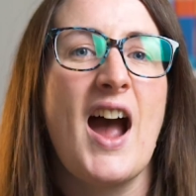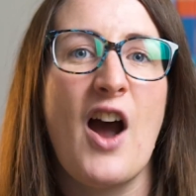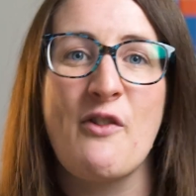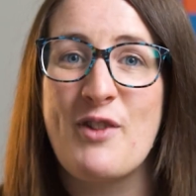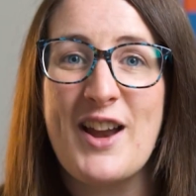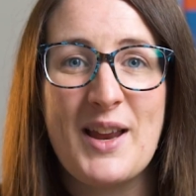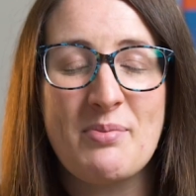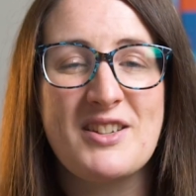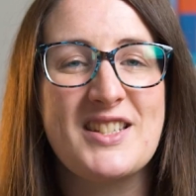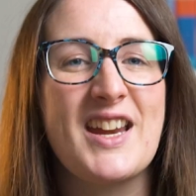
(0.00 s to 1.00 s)
I really
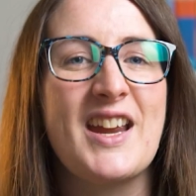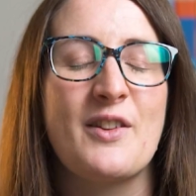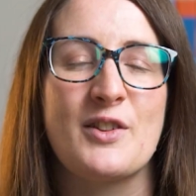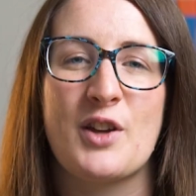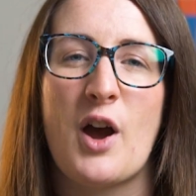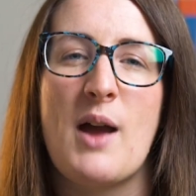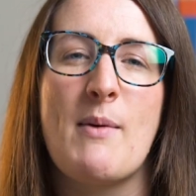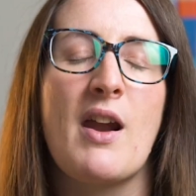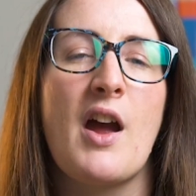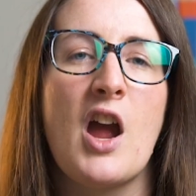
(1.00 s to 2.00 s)
appreciate your time
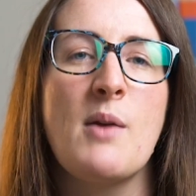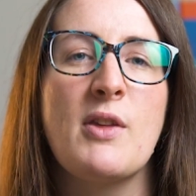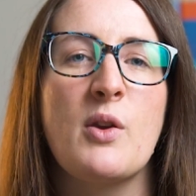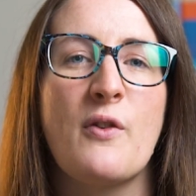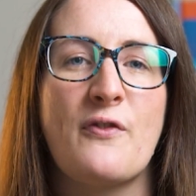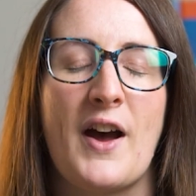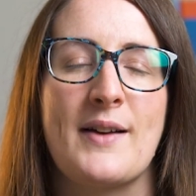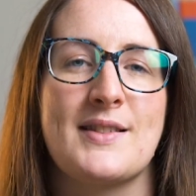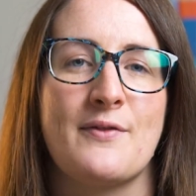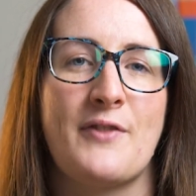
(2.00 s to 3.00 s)
and I hope that you have
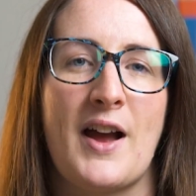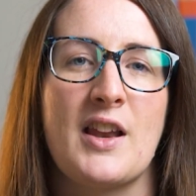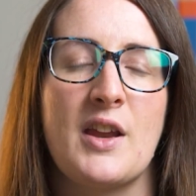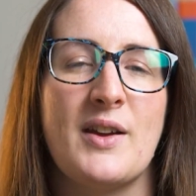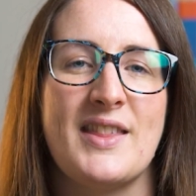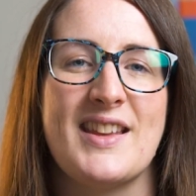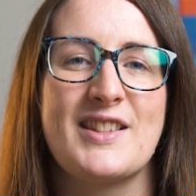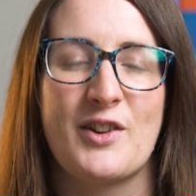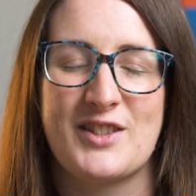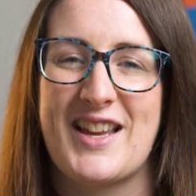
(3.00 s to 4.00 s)
found some value in this
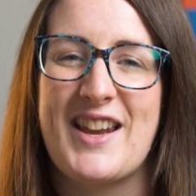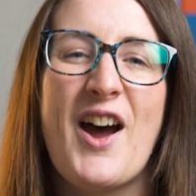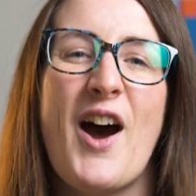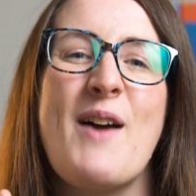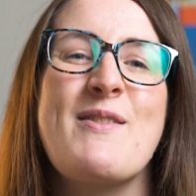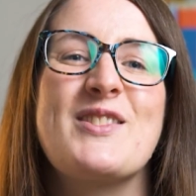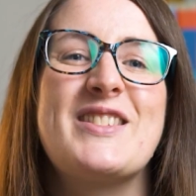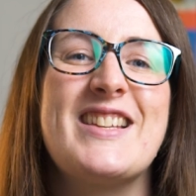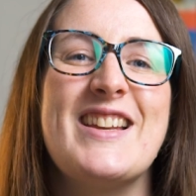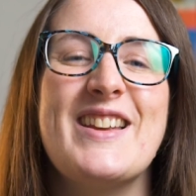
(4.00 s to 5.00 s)
content. I will
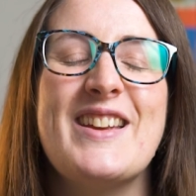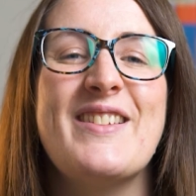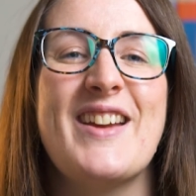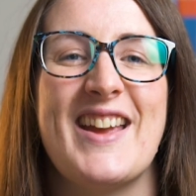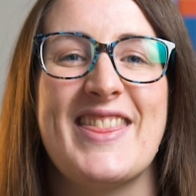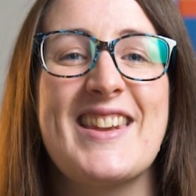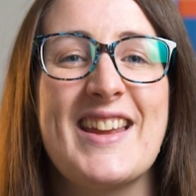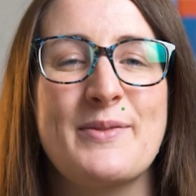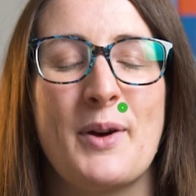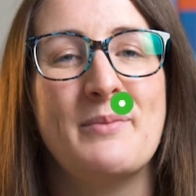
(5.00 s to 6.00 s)
see you in the
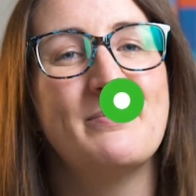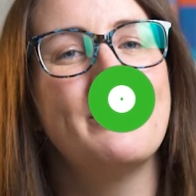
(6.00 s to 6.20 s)
next one.